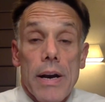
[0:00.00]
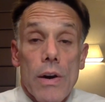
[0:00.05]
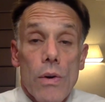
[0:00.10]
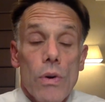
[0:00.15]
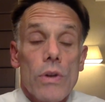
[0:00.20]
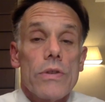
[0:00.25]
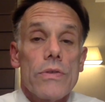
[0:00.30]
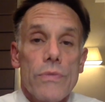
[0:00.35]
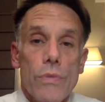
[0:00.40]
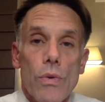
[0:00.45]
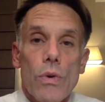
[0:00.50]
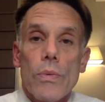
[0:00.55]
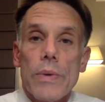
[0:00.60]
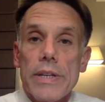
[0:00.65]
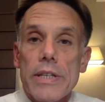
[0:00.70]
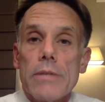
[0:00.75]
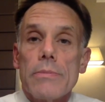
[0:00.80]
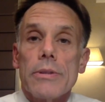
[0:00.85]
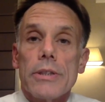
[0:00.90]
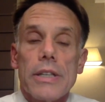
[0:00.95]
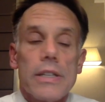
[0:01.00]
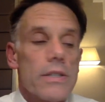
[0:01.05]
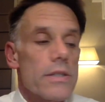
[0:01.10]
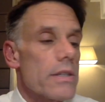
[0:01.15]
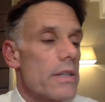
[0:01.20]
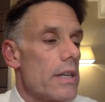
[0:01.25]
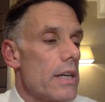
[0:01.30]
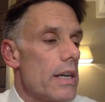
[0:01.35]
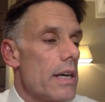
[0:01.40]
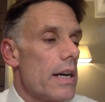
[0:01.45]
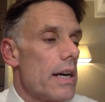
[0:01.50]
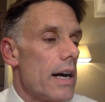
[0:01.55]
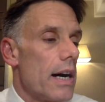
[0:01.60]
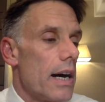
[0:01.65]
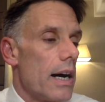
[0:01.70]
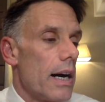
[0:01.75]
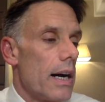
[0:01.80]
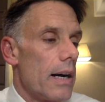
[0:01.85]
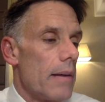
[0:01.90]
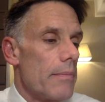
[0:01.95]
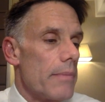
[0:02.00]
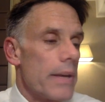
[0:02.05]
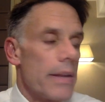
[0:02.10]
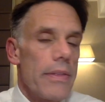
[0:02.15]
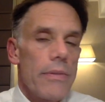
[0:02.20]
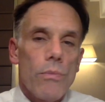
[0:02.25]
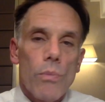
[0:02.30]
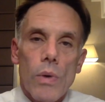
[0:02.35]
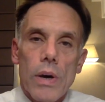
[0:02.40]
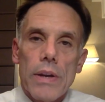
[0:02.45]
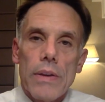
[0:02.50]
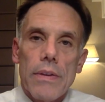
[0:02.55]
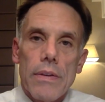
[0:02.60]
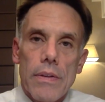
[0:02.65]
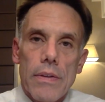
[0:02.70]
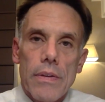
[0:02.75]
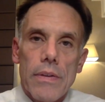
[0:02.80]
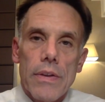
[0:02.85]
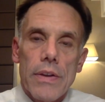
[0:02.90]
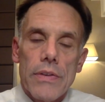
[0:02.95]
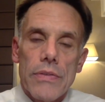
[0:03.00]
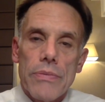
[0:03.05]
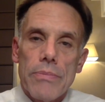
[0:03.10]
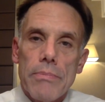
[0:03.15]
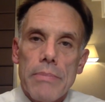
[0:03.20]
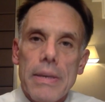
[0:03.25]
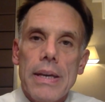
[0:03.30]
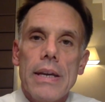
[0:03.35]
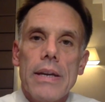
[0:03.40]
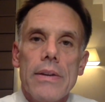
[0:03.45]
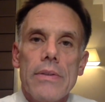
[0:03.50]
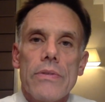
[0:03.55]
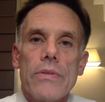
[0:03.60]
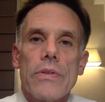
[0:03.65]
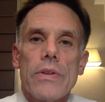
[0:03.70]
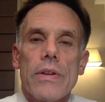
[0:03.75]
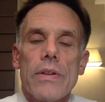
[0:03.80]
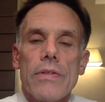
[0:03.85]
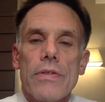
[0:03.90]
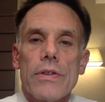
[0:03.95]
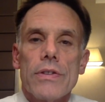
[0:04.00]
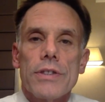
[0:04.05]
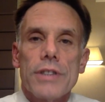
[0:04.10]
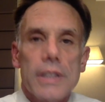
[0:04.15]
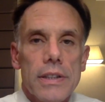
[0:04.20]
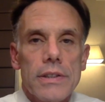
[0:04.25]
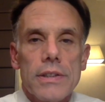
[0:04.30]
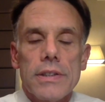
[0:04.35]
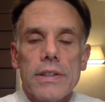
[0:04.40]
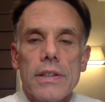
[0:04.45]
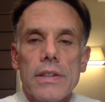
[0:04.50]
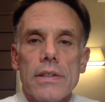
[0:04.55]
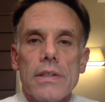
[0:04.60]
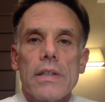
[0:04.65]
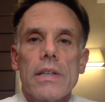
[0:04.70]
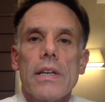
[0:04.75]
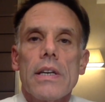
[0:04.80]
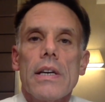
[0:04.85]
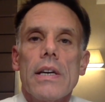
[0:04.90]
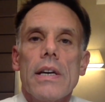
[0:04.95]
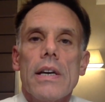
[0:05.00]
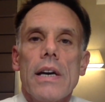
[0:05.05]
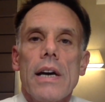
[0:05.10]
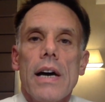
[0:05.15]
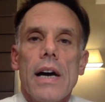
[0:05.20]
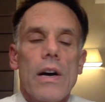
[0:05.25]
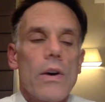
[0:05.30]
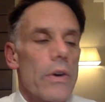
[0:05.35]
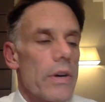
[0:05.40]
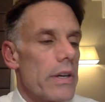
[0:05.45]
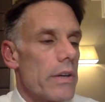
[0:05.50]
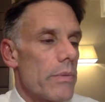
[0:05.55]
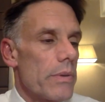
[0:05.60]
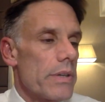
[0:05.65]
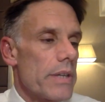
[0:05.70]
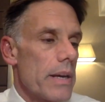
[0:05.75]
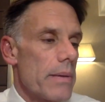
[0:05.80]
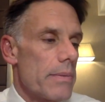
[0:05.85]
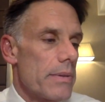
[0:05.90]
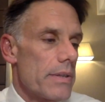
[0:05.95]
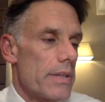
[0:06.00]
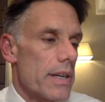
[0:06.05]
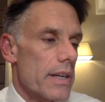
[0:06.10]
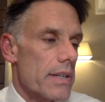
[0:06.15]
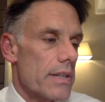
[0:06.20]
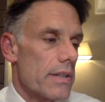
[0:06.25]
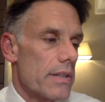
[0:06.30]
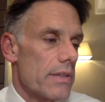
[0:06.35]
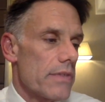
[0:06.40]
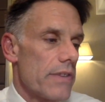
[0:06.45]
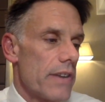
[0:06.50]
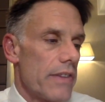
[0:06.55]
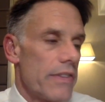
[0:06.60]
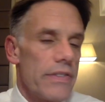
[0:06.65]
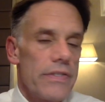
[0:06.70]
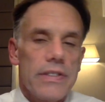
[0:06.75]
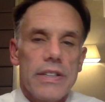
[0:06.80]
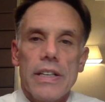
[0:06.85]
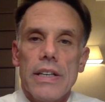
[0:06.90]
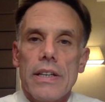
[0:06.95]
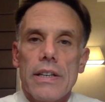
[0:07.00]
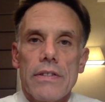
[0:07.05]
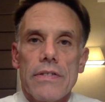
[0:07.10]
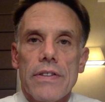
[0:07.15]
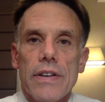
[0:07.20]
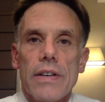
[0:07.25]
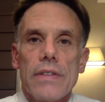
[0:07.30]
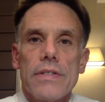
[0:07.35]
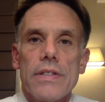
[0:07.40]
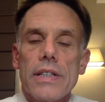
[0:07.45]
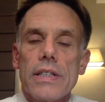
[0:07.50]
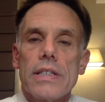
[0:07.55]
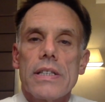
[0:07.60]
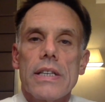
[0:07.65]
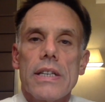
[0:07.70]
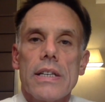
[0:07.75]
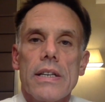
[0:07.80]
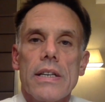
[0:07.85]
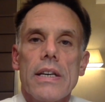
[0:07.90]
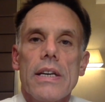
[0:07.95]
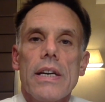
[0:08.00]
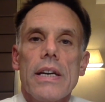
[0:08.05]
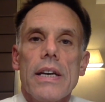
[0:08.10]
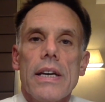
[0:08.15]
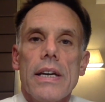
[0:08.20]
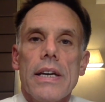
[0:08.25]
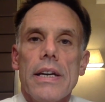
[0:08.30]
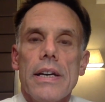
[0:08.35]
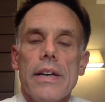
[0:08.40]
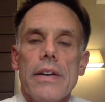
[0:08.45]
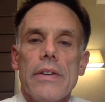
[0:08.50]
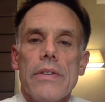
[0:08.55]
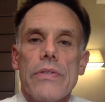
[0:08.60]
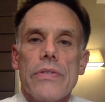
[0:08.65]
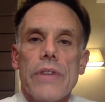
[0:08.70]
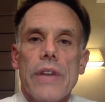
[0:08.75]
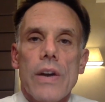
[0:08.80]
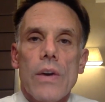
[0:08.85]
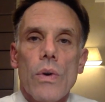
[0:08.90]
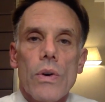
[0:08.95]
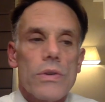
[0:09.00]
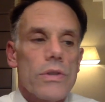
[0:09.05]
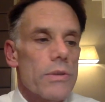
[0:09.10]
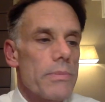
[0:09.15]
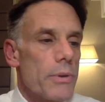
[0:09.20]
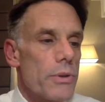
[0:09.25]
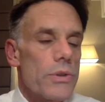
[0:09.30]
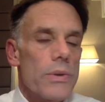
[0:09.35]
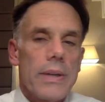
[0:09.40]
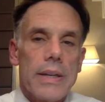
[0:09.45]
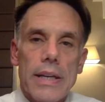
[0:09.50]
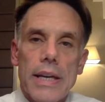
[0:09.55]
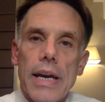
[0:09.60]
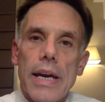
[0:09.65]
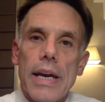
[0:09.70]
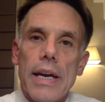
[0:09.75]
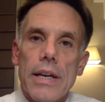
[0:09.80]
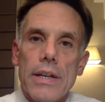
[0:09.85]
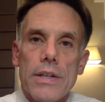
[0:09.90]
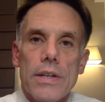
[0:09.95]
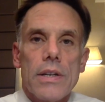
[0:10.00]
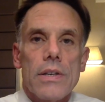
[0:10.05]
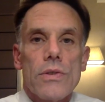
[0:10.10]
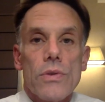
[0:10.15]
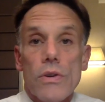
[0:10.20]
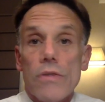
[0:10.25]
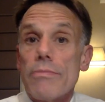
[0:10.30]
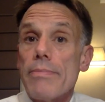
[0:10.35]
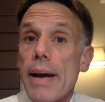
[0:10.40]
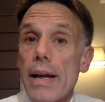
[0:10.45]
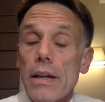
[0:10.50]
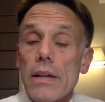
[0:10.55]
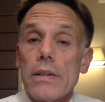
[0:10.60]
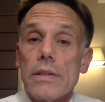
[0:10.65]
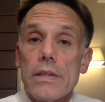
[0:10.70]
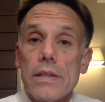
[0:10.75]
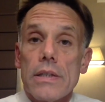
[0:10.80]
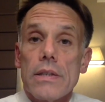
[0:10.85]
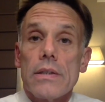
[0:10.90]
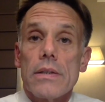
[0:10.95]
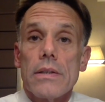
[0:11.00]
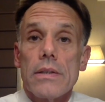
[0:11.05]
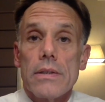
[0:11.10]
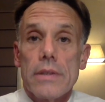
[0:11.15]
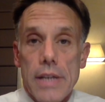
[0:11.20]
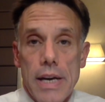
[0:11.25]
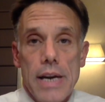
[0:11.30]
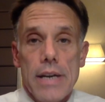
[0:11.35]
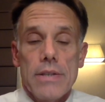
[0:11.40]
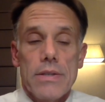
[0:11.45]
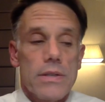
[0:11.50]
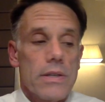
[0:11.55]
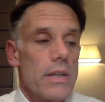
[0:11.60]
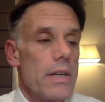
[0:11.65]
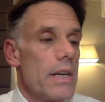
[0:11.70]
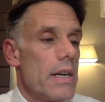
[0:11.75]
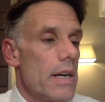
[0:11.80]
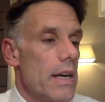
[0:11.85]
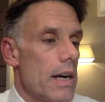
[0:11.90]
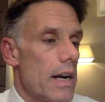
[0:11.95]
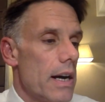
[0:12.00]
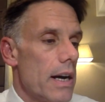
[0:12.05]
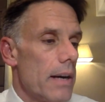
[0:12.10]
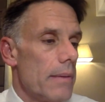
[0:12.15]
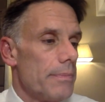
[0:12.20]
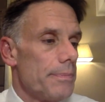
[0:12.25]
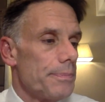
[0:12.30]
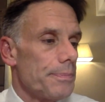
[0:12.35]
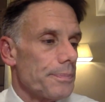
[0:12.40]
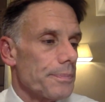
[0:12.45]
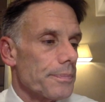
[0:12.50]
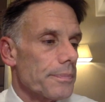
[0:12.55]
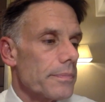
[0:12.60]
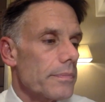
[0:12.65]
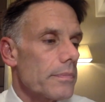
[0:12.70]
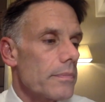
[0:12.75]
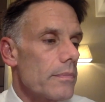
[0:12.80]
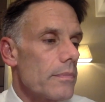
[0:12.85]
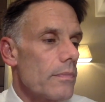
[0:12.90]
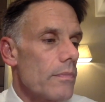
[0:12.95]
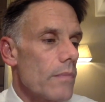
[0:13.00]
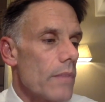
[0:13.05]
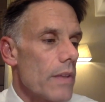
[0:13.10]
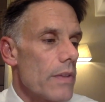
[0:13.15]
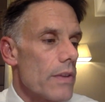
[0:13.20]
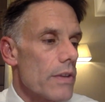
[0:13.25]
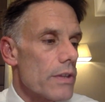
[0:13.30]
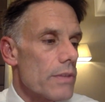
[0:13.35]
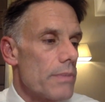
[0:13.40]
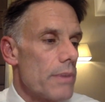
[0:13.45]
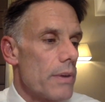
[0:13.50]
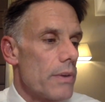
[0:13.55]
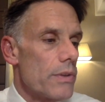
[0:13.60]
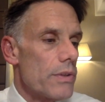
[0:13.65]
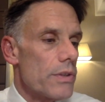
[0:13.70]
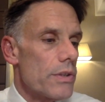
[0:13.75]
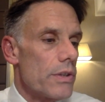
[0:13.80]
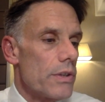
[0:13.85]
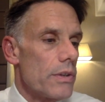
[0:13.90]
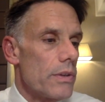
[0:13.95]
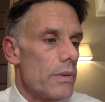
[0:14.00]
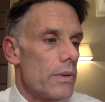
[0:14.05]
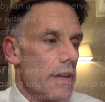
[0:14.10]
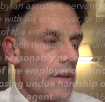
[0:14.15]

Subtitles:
courts for reasonableness, and what this means in the first instance, according to restatement sections 515 and 516, is that courts are supposed to engage in a sort of balancing test. They're supposed to